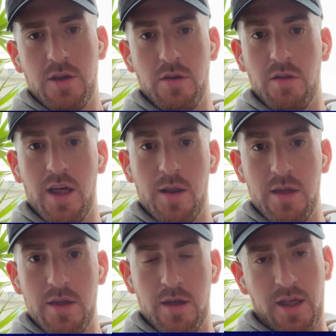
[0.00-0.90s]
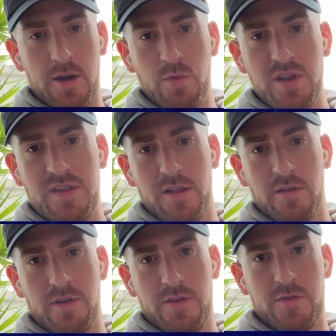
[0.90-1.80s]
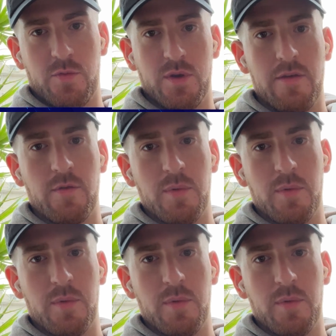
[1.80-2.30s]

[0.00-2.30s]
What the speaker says: A lot of retail investors would never